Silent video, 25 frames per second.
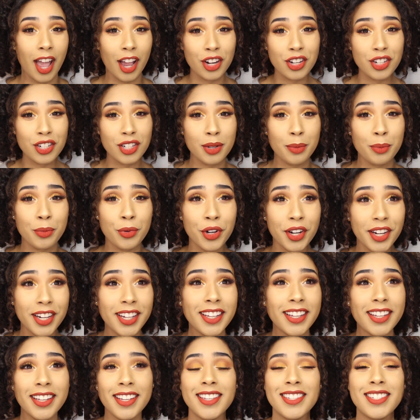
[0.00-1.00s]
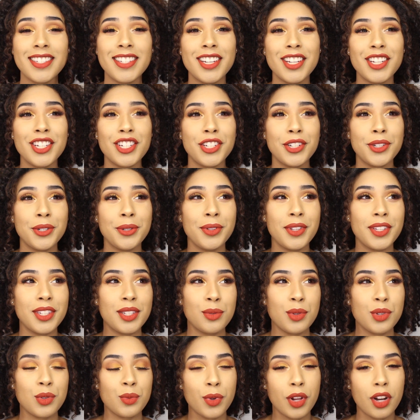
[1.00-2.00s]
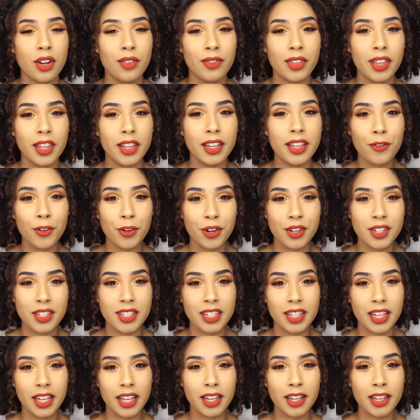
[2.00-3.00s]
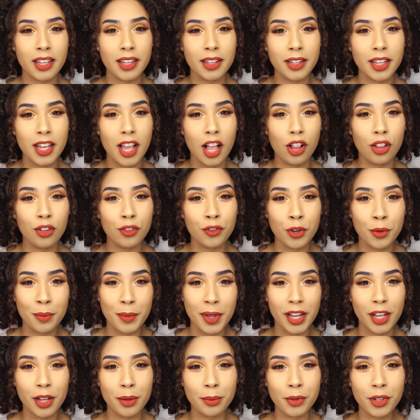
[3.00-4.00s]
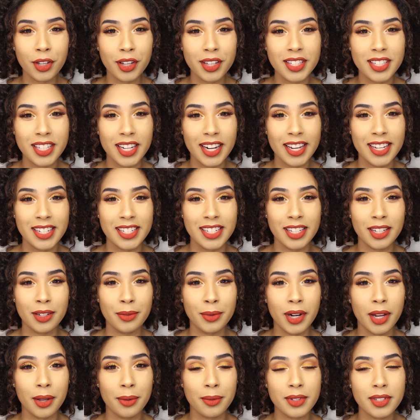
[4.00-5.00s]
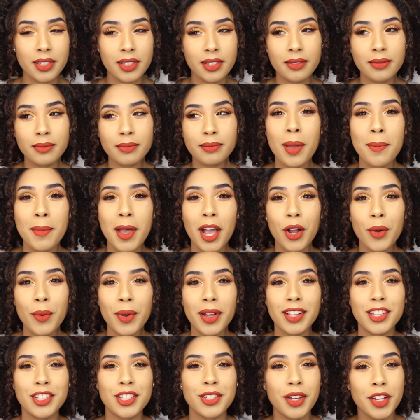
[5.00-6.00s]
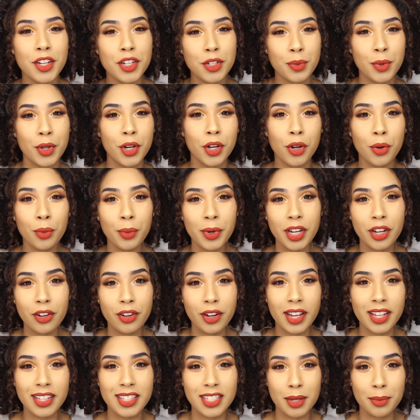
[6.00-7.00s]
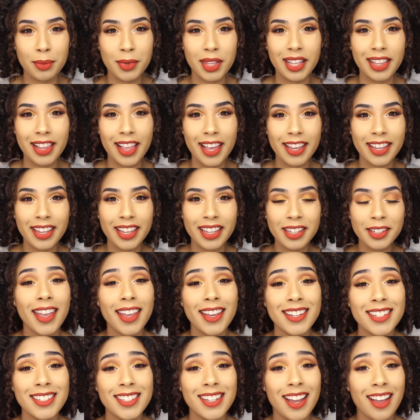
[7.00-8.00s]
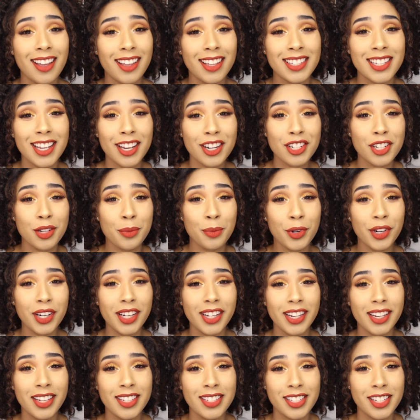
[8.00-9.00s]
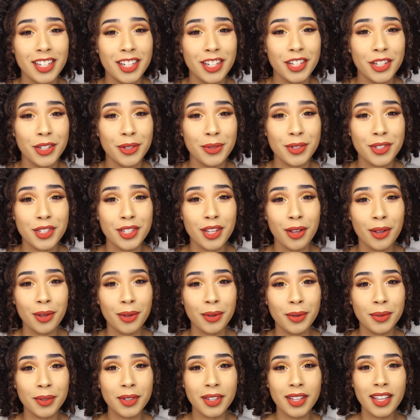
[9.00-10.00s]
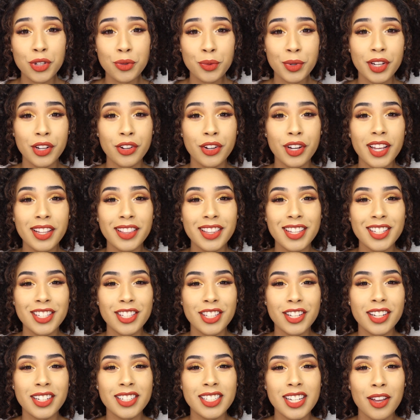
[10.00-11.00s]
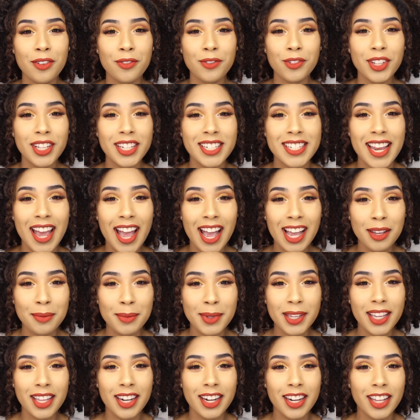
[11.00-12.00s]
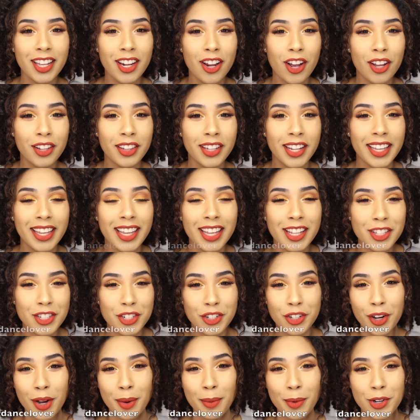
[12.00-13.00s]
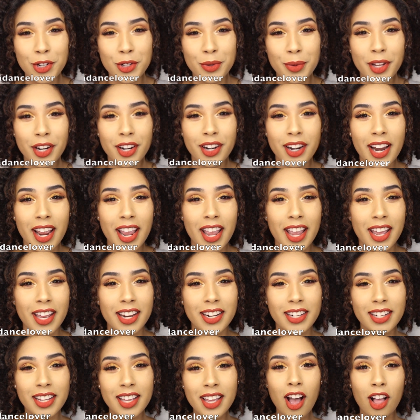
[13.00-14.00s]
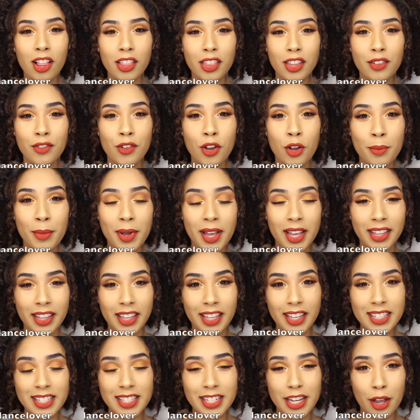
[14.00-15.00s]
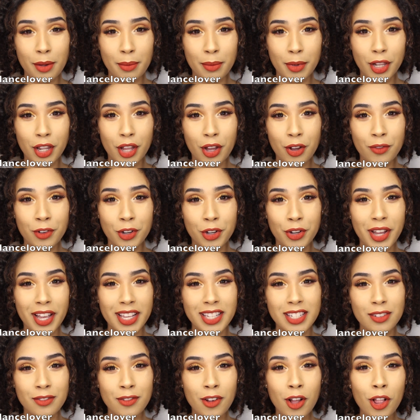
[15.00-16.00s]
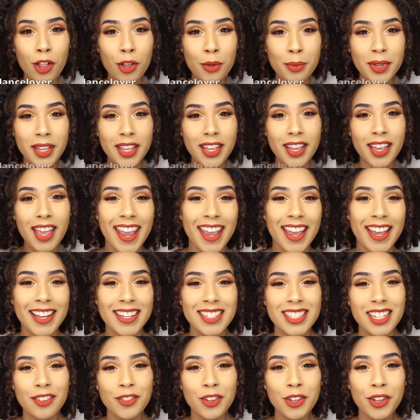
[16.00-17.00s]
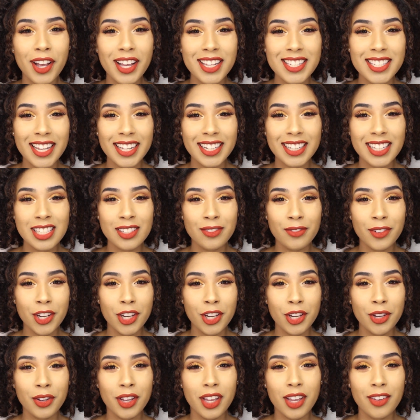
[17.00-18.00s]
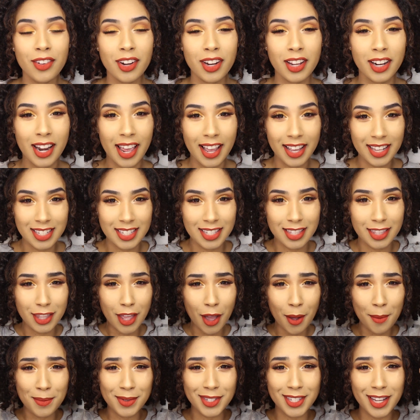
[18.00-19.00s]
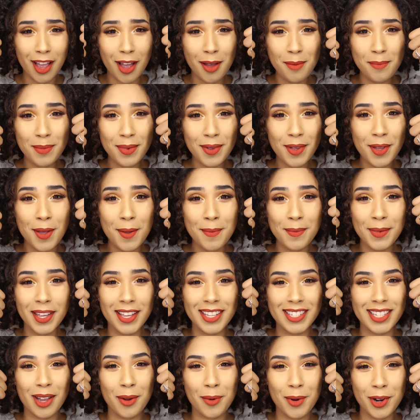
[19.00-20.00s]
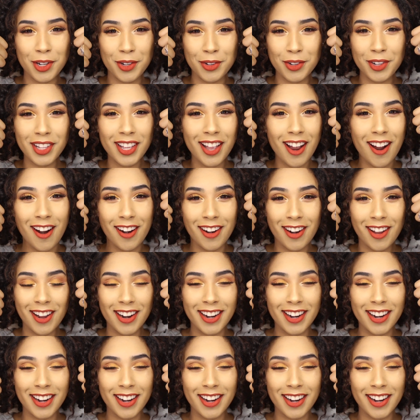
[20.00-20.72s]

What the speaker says: actually pretty easy to do. This was one of the first like colorful makeup looks that I did when I was way back when, so I just wanted to recreate something like it. And yeah, it's actually pretty easy to do. So as you recreate this look, definitely tag me in it on like Instagram or Twitter, and I'll leave all my links down below for you guys to follow me. And if you guys like this video, give it a nice thumbs up, because I worked really hard